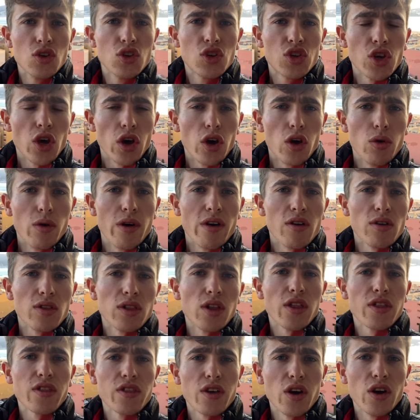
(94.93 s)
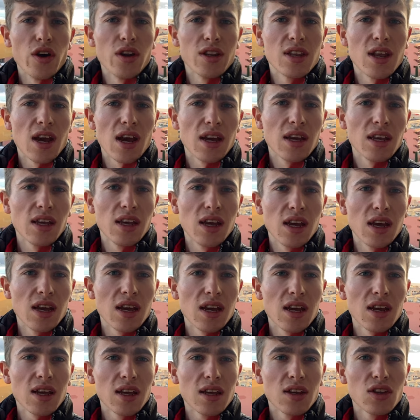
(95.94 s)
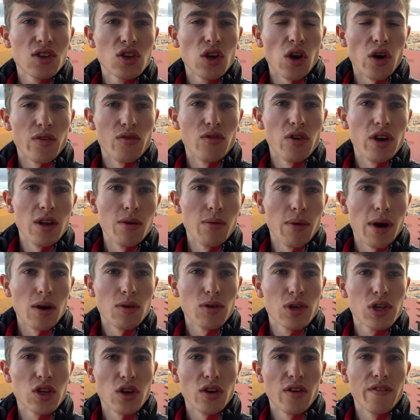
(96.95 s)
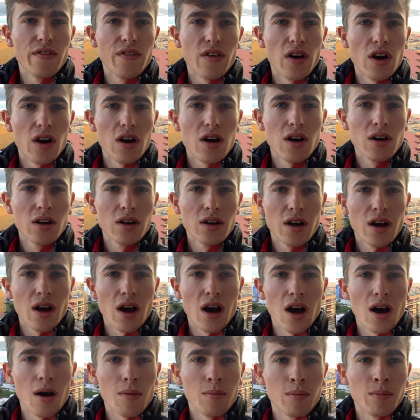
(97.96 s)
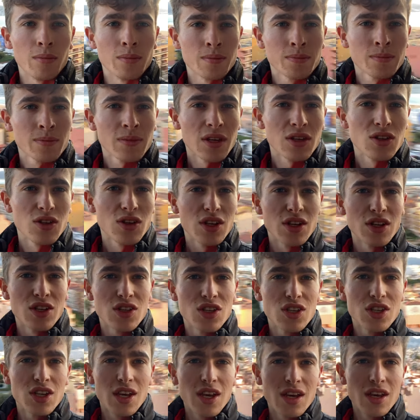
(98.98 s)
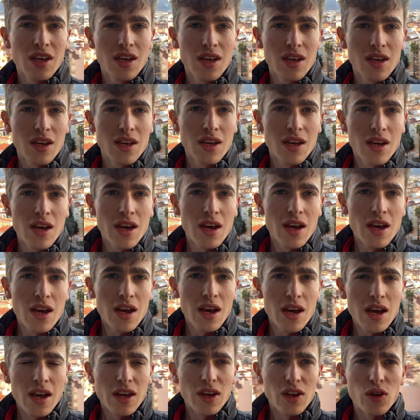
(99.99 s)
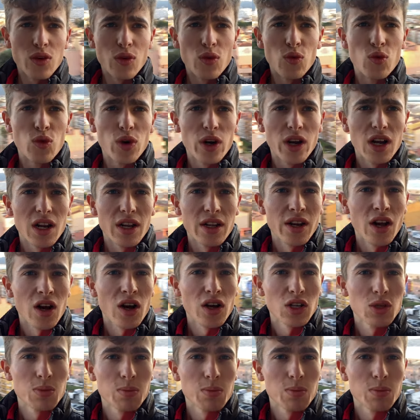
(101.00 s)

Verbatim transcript: So we're on the third day here. It's gone really well so far. As you can see, really nice